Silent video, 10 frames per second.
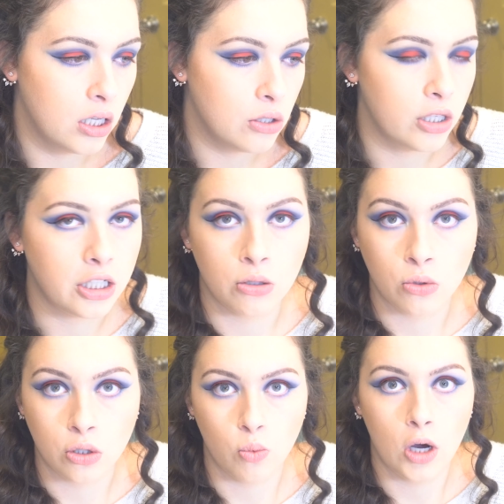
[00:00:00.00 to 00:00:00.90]
so that you don't
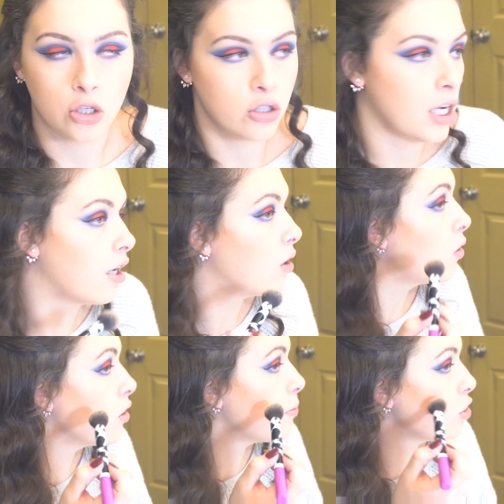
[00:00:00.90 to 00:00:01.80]
look washed
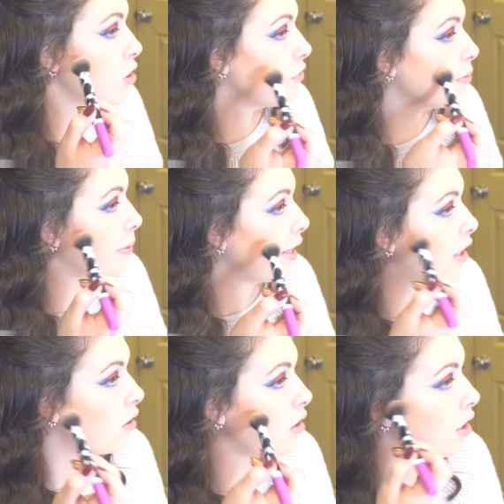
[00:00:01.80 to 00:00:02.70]
out, especially if you're
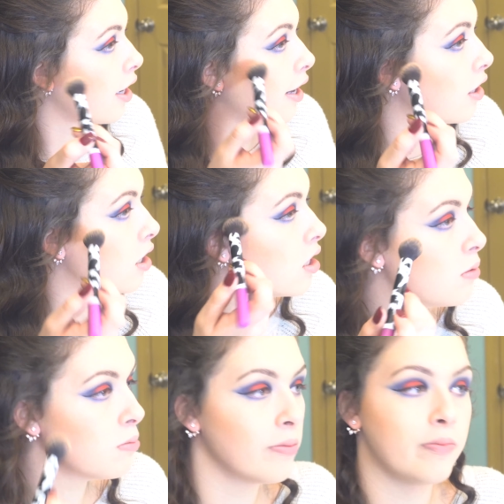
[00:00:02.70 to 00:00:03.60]
pale like I am.